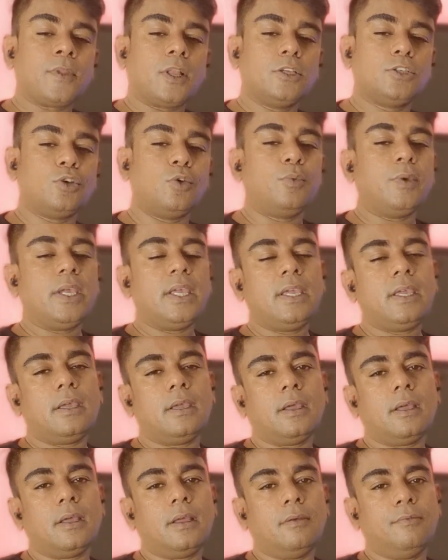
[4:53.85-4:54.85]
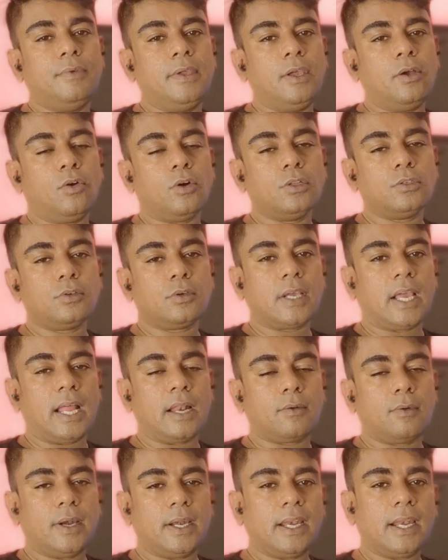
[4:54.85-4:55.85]
So we also
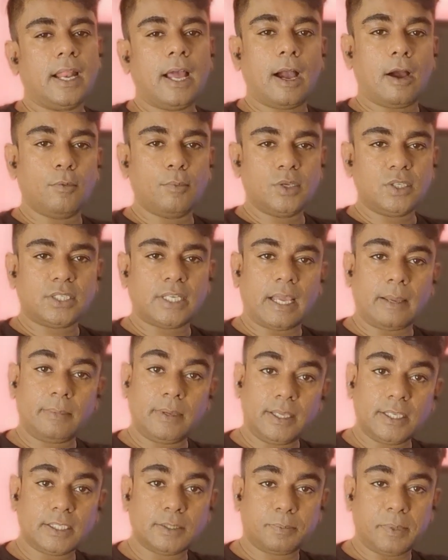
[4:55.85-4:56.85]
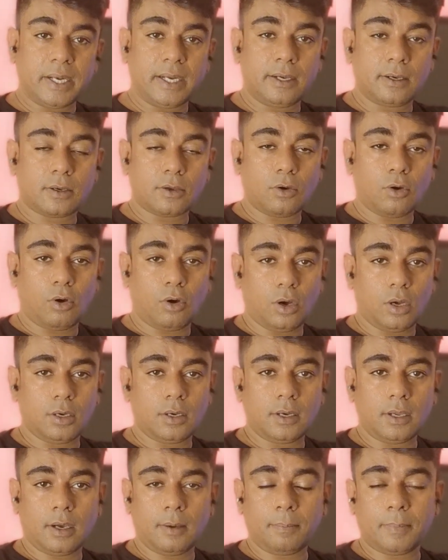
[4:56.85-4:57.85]
calculated how much time he spent
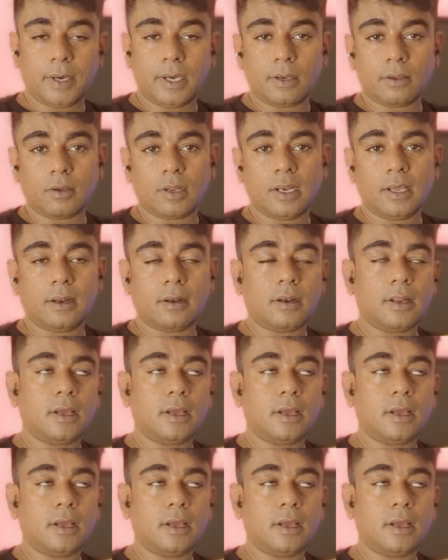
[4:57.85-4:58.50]
on a particular